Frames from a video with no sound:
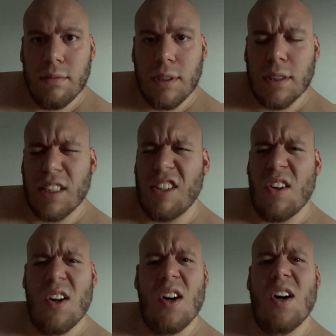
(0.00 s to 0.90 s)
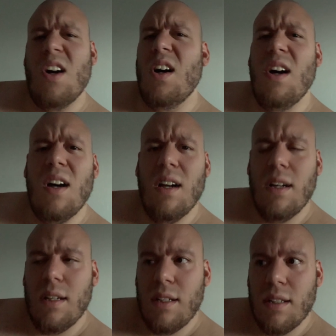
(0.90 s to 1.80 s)
They're like, huh?
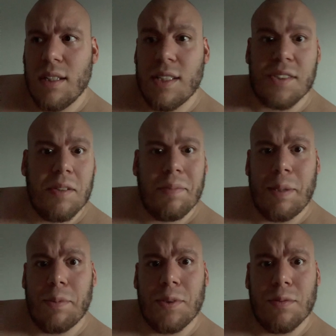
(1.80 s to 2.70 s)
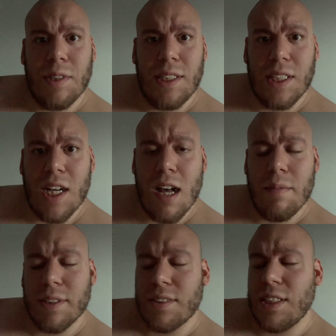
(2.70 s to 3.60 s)
Because some people don't read the
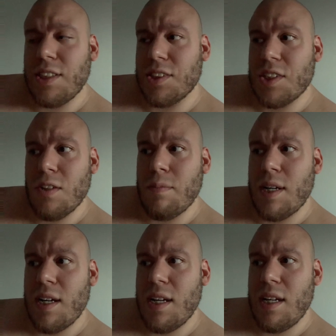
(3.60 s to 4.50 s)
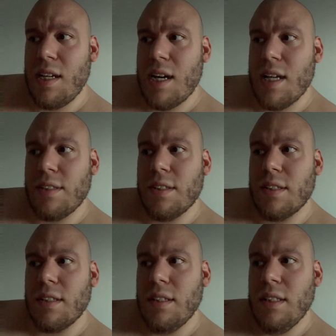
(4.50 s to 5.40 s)
comics; they just go by
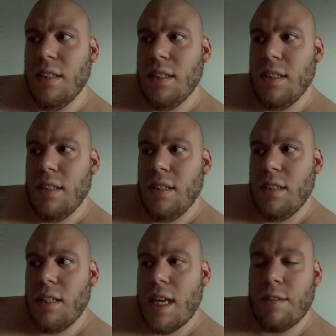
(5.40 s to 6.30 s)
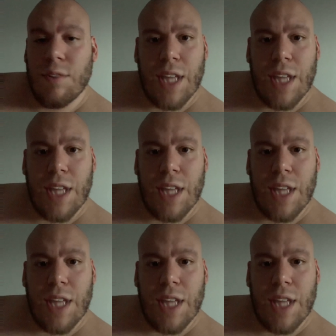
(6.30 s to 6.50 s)
either Henry